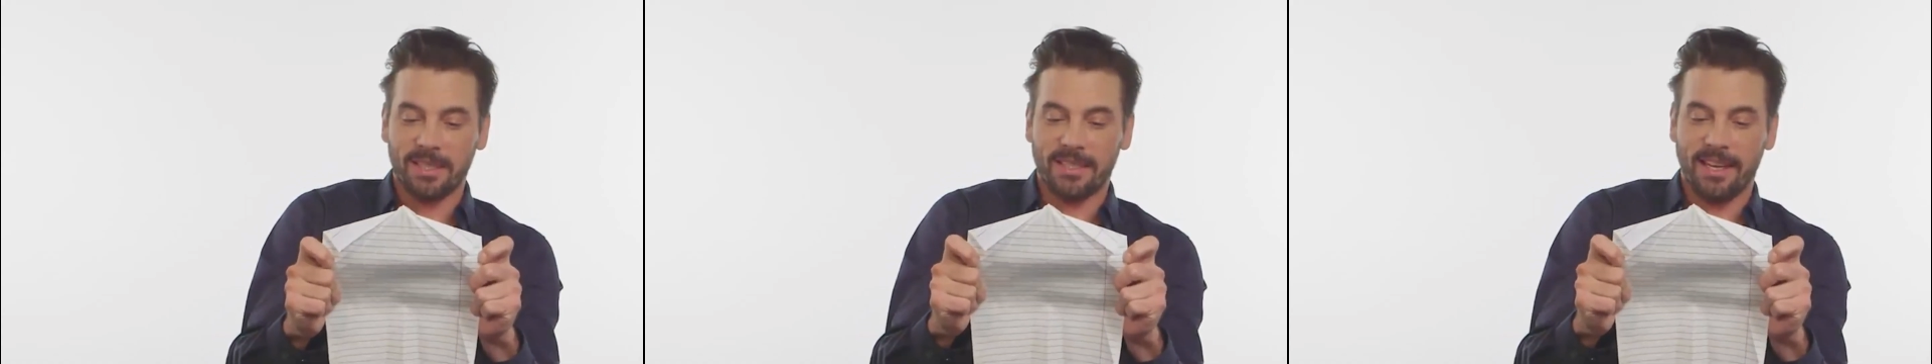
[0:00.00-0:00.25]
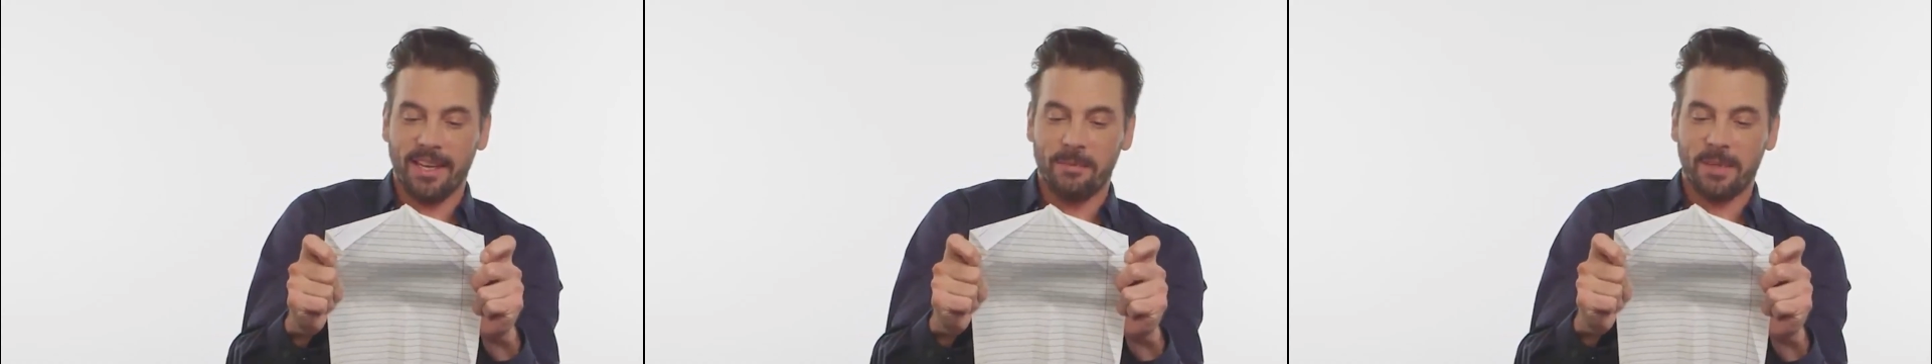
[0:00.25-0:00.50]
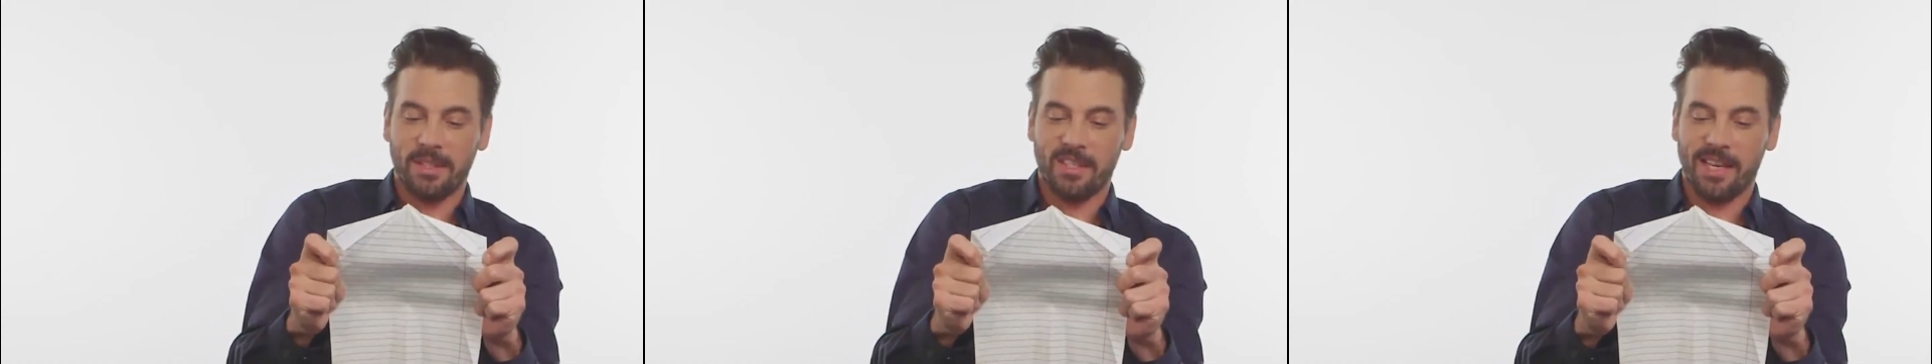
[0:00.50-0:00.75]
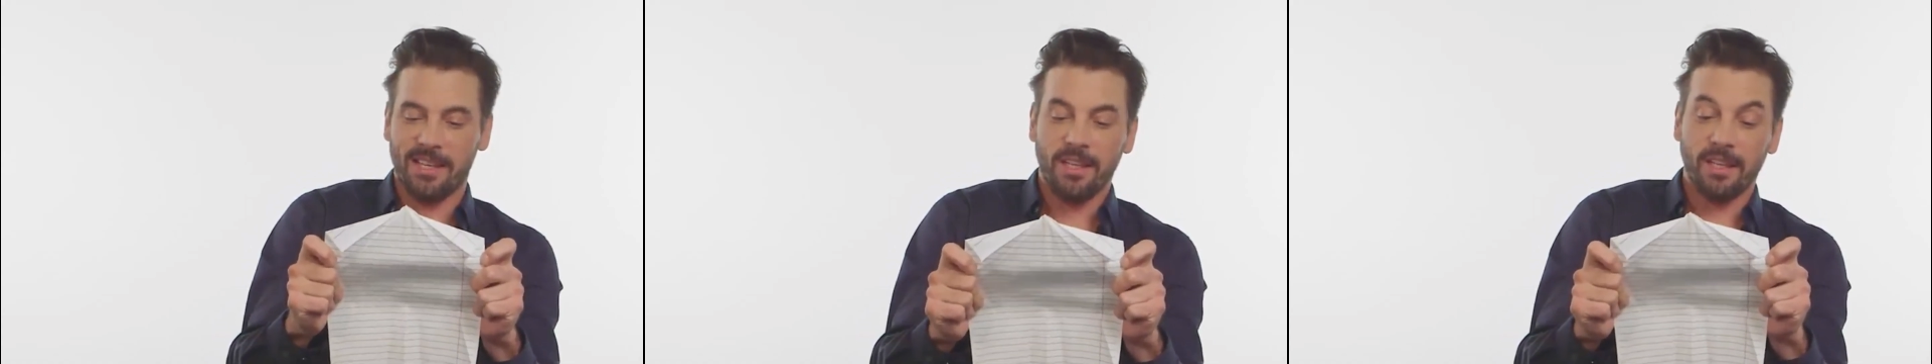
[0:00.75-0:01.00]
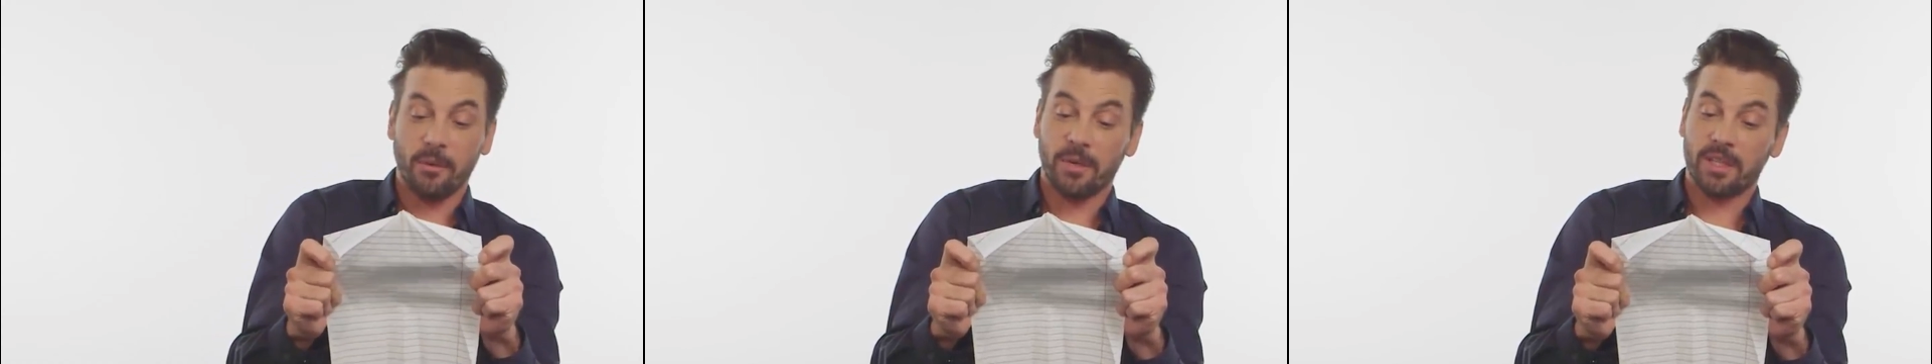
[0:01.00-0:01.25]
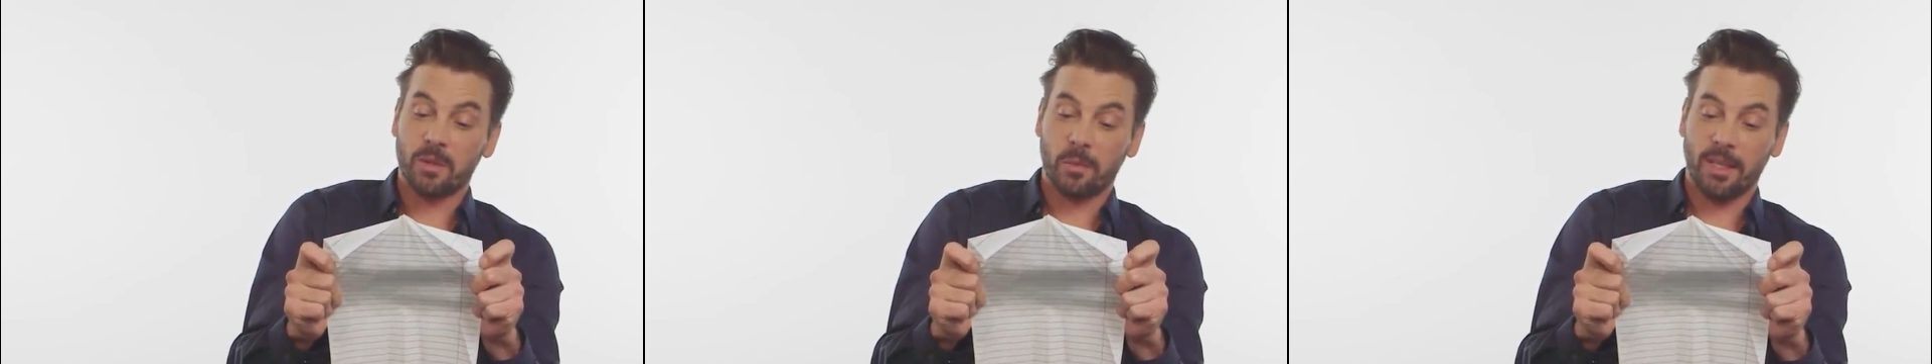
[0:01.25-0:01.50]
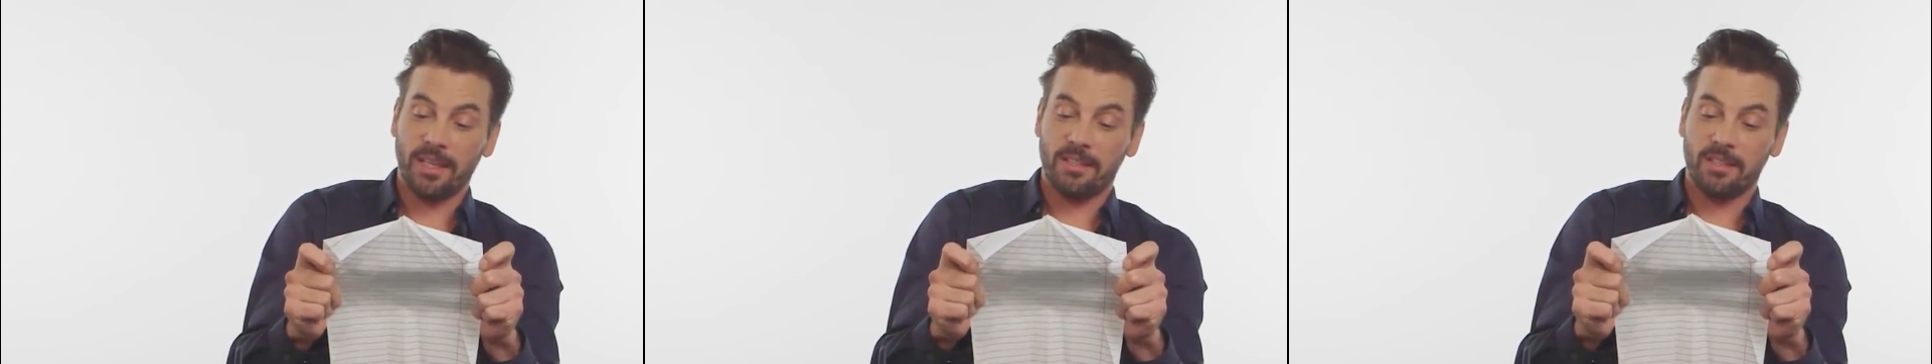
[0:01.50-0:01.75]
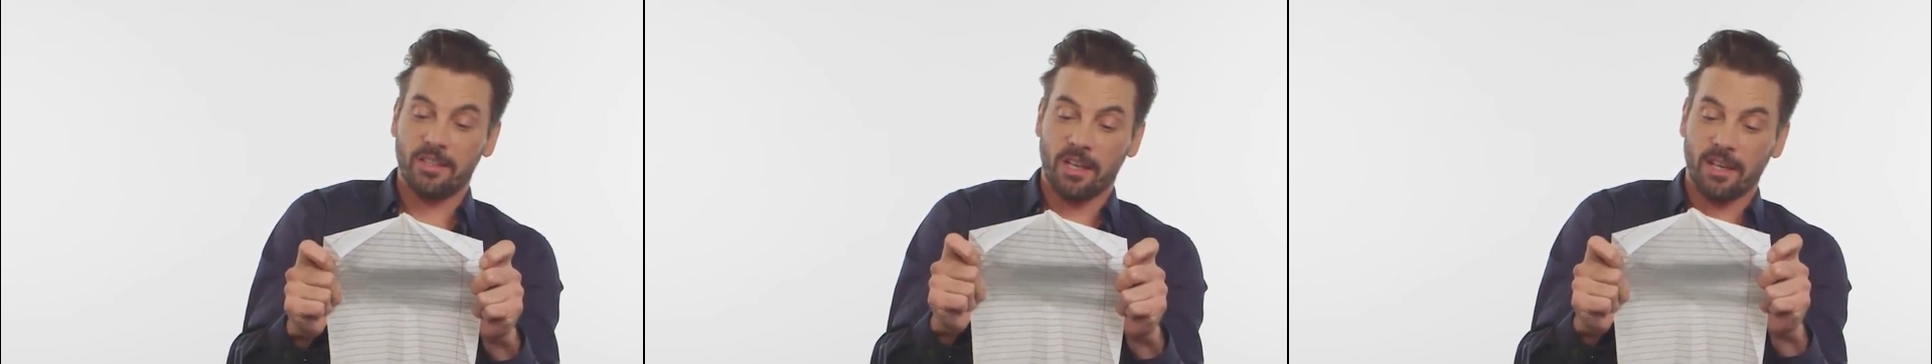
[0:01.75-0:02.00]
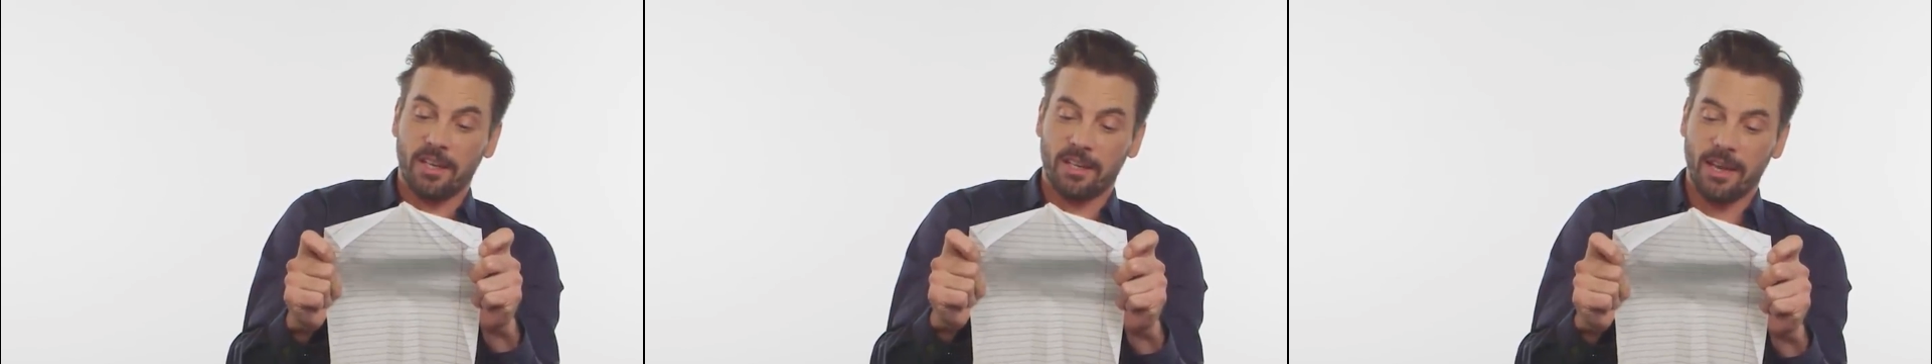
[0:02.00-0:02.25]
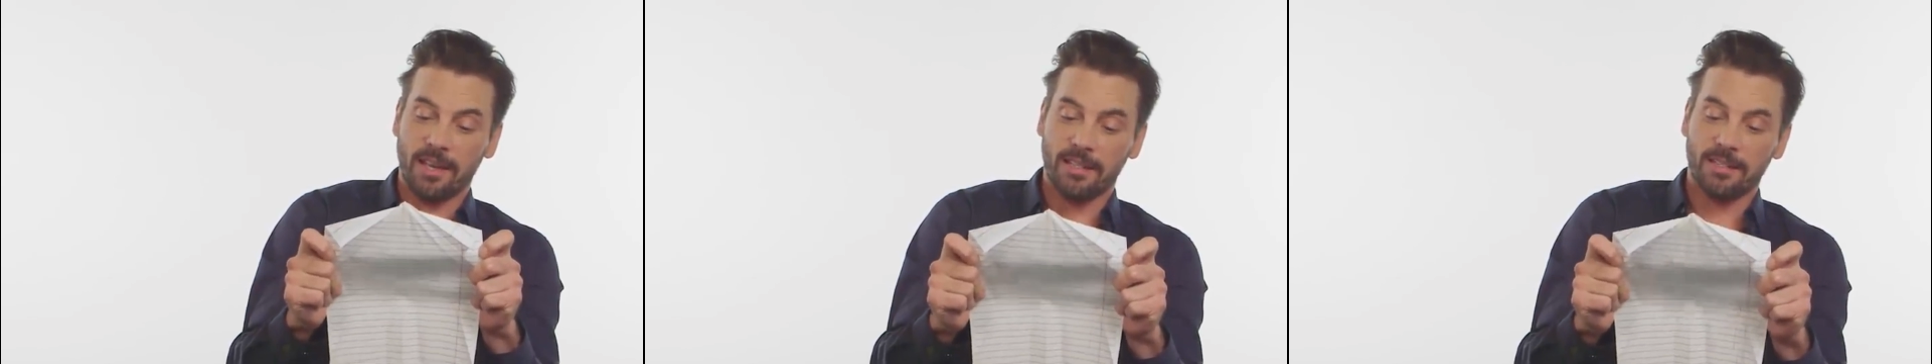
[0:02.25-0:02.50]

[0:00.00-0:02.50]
Prescott's boyfriend, Billy Loomis,